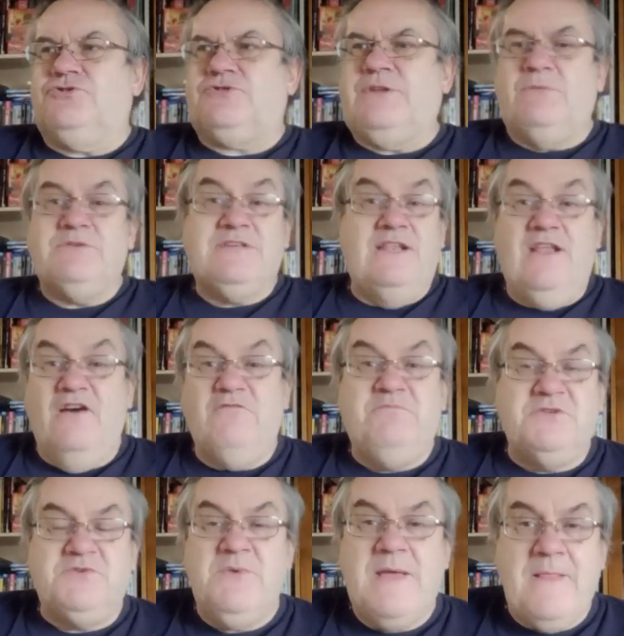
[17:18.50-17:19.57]
there was a love
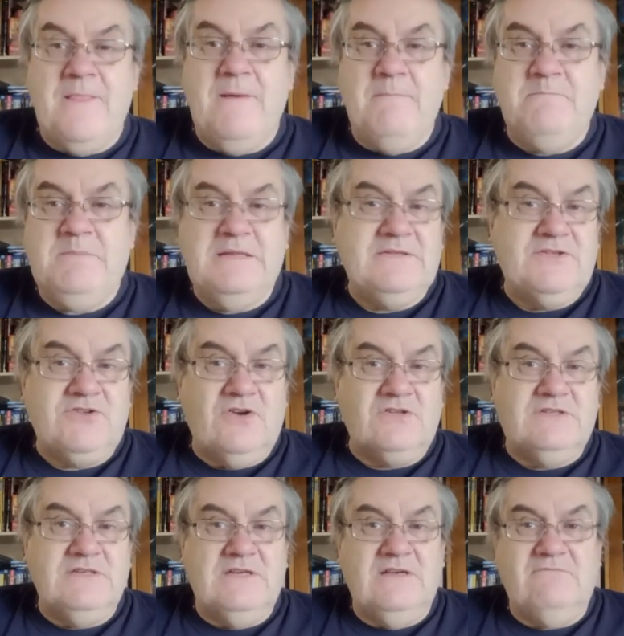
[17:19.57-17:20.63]
between them, but the
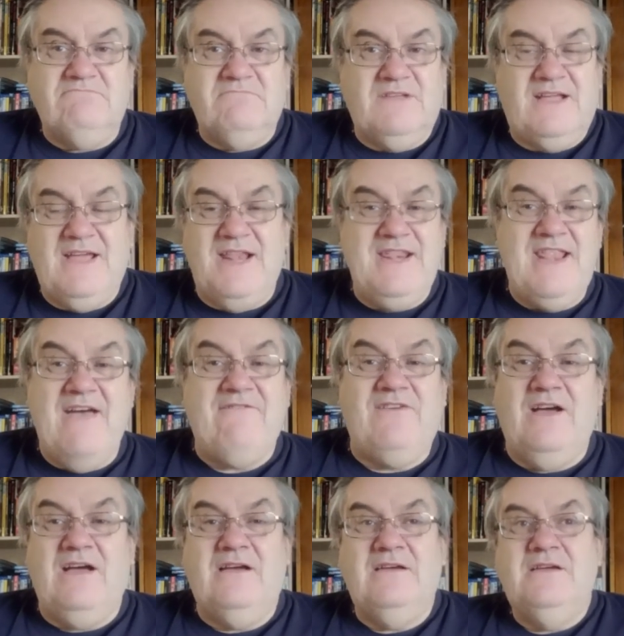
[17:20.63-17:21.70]
Doctor can
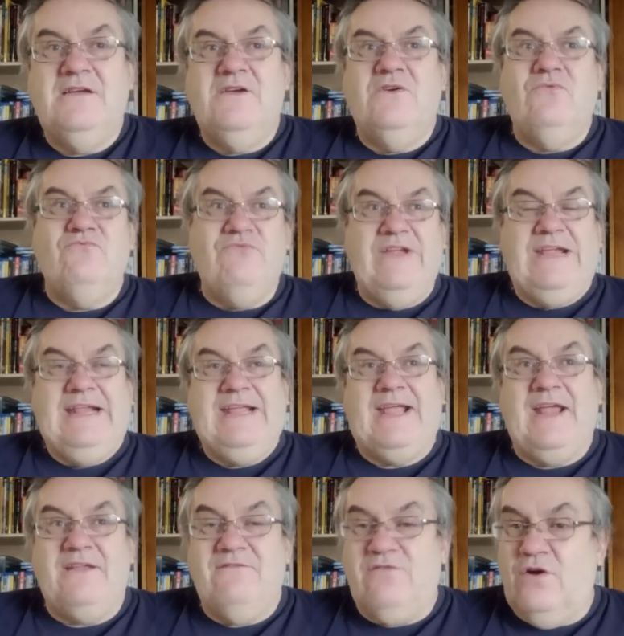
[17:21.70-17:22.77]
never really
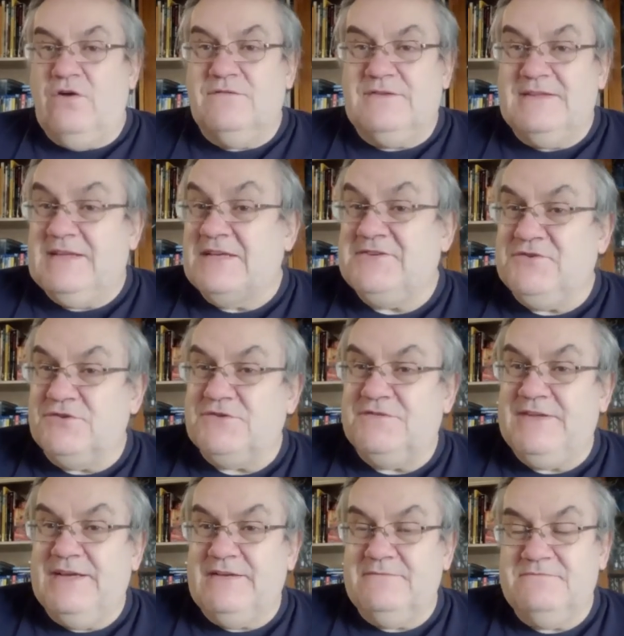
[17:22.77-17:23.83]
get involved in that sort of
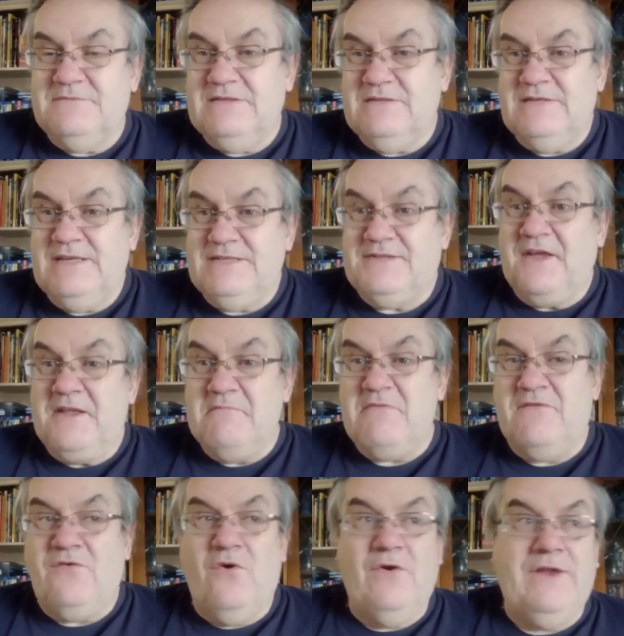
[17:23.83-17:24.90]
thing. He's done it
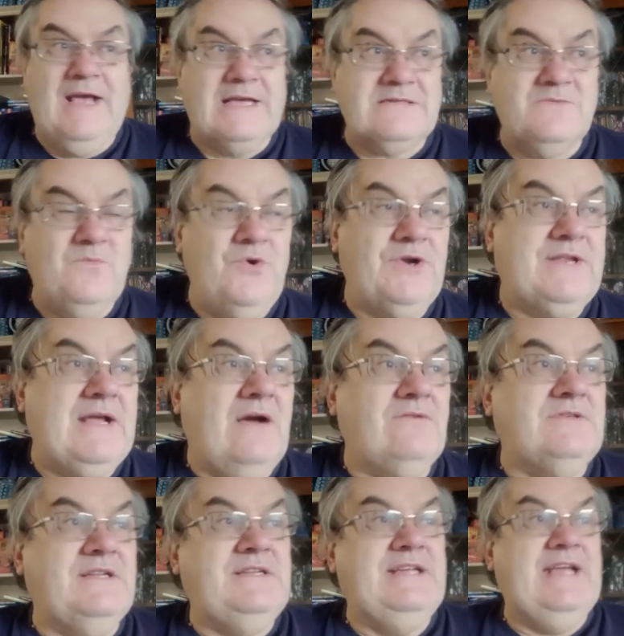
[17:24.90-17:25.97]
before and it hasn't worked
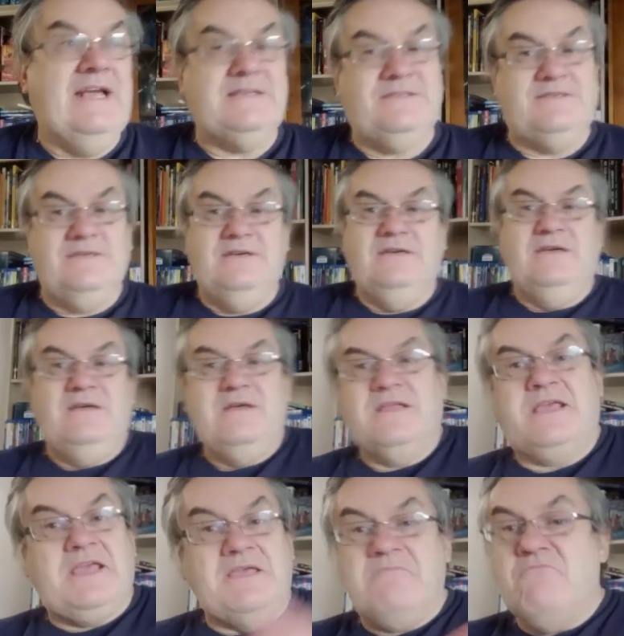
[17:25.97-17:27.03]
out, and he has to
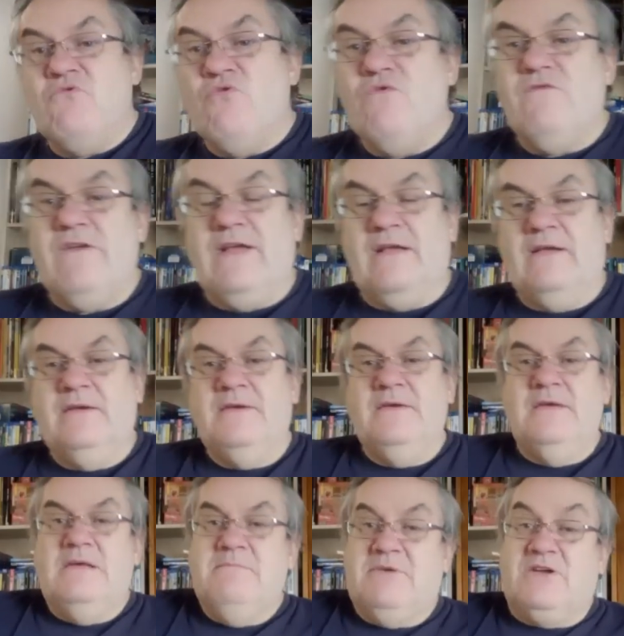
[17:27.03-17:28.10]
keep moving
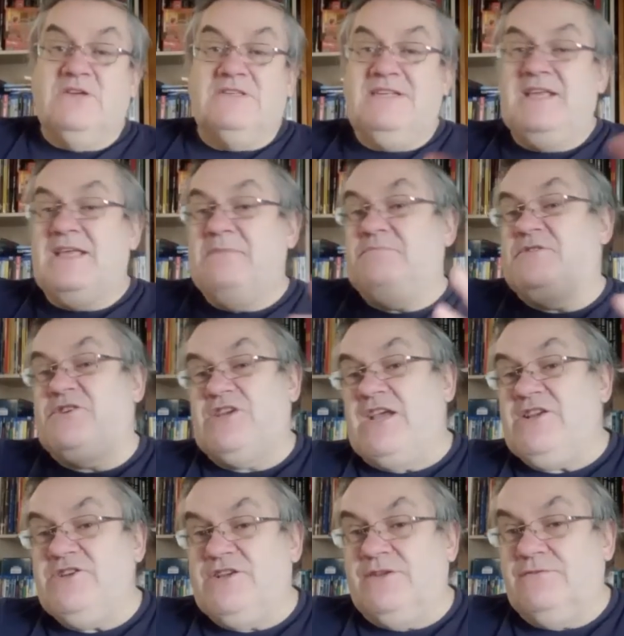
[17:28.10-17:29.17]
because he keeps
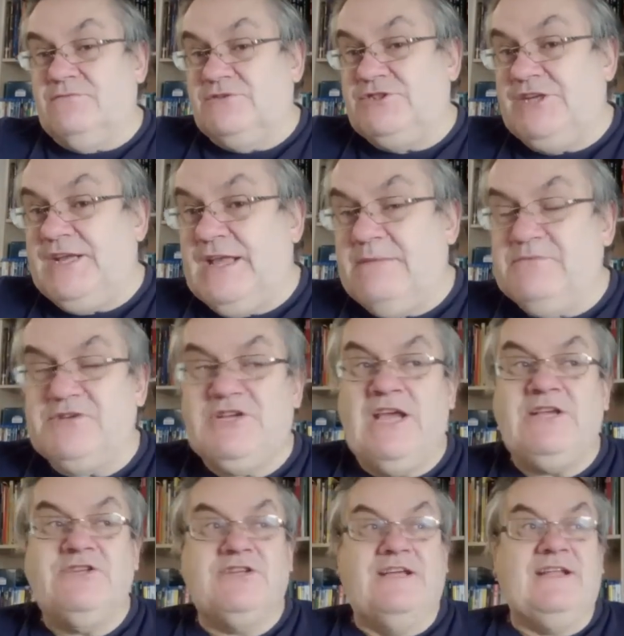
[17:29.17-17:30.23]
changing. She keeps
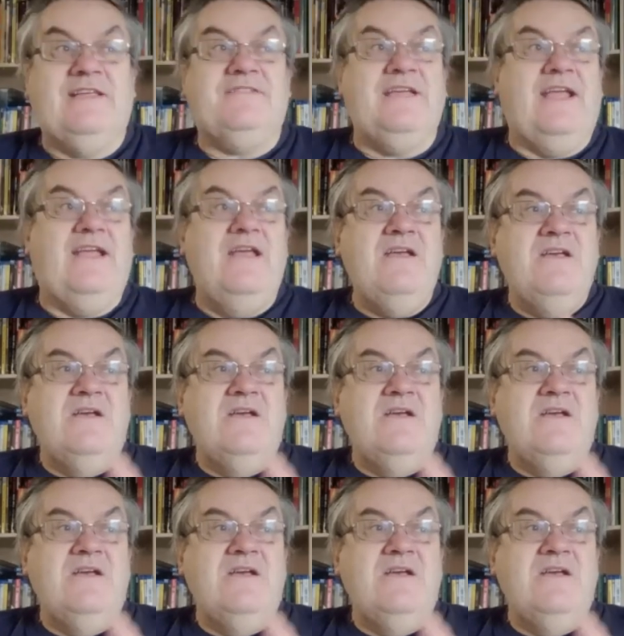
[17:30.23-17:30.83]
changing. And I think